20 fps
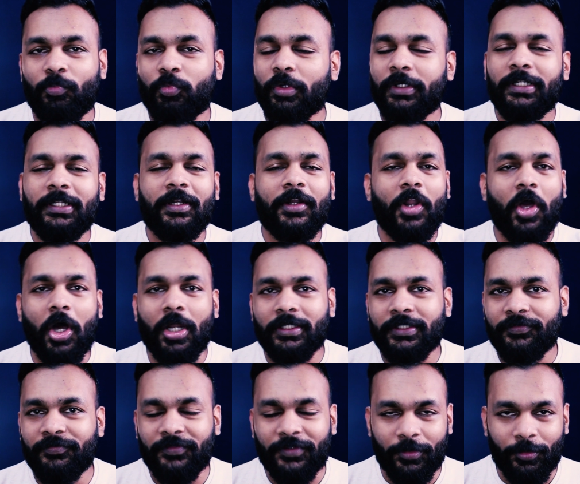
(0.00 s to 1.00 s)
What a
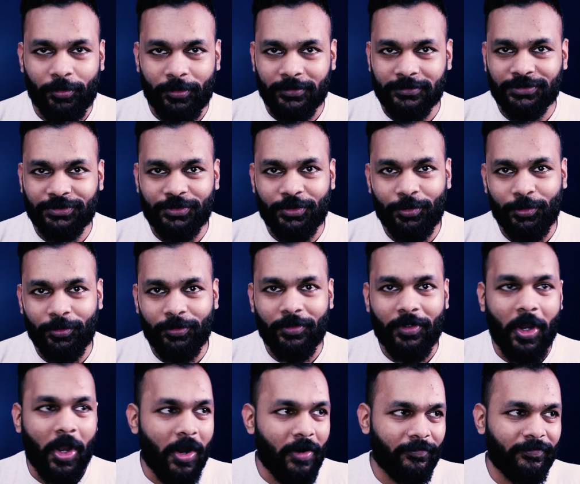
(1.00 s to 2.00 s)
lot of gurus
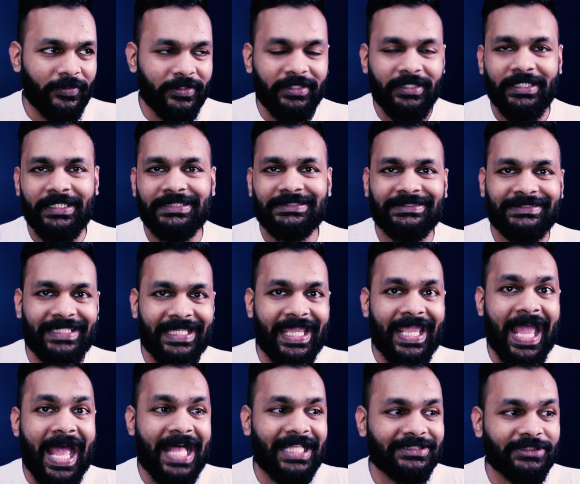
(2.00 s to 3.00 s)
do often is
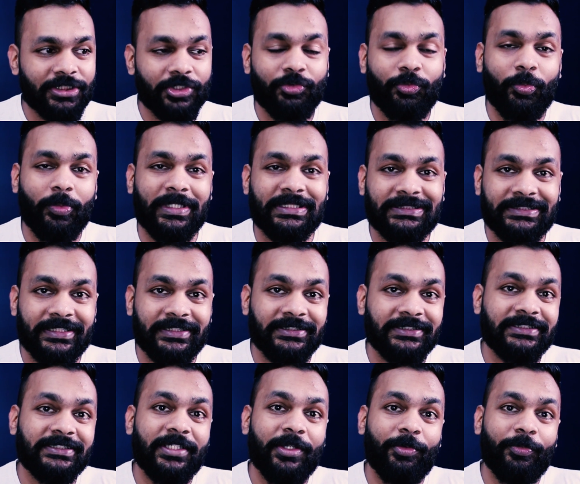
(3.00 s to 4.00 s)
they answer
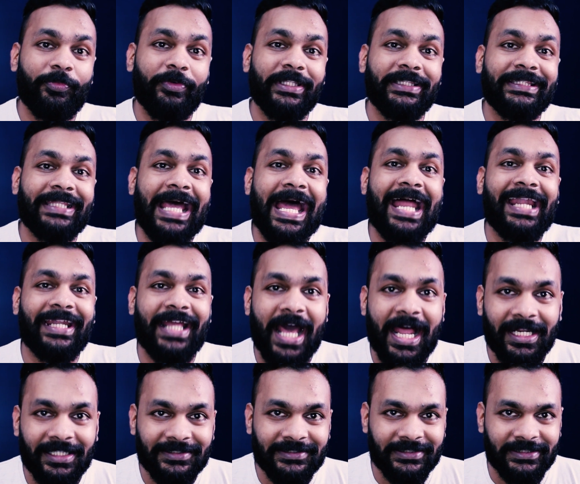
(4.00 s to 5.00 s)
questions with
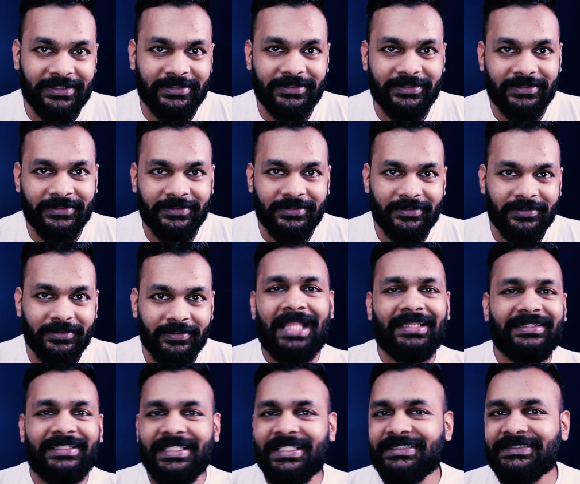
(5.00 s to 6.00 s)
analogies.
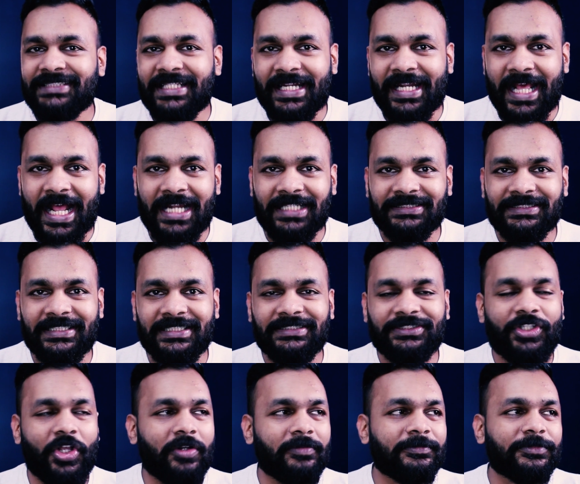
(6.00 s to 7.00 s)
And these
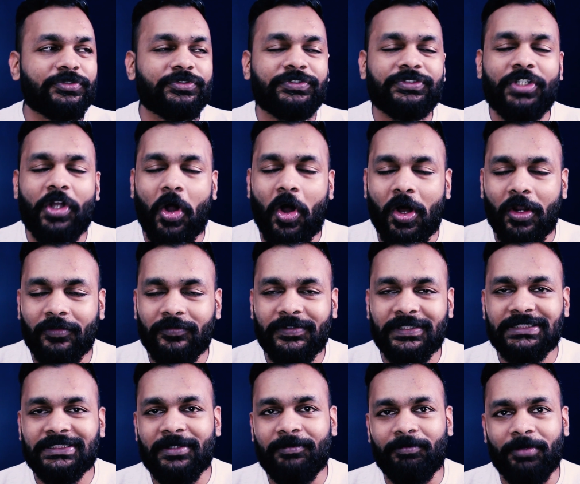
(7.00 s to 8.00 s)
analogies almost
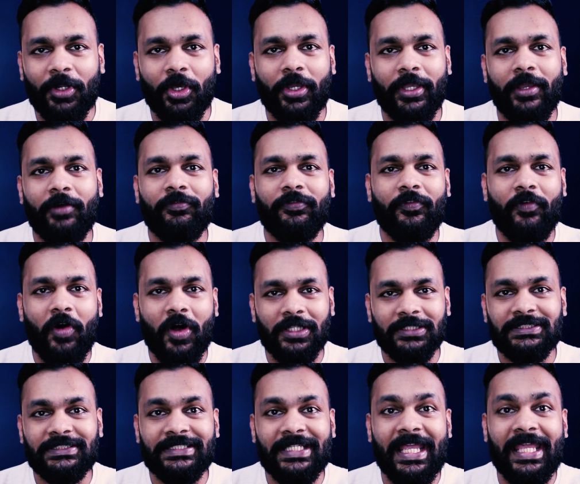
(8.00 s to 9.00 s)
always employ a
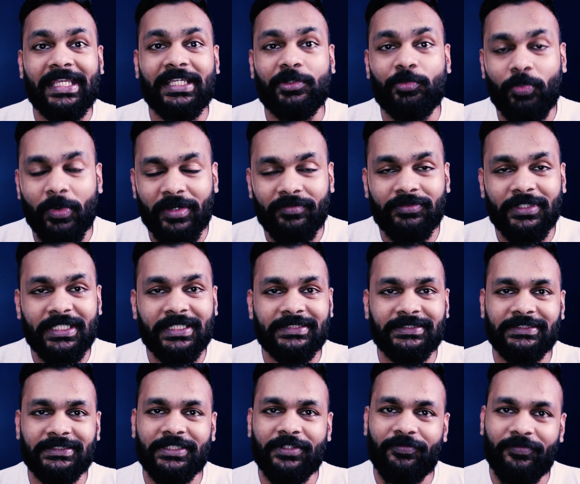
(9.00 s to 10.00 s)
false
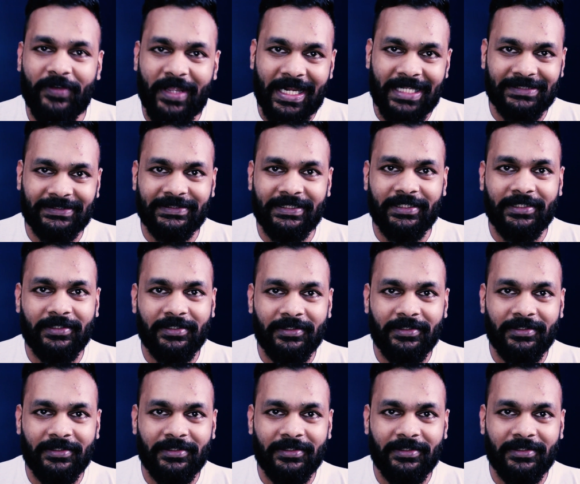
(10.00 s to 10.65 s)
equivalence fallacy.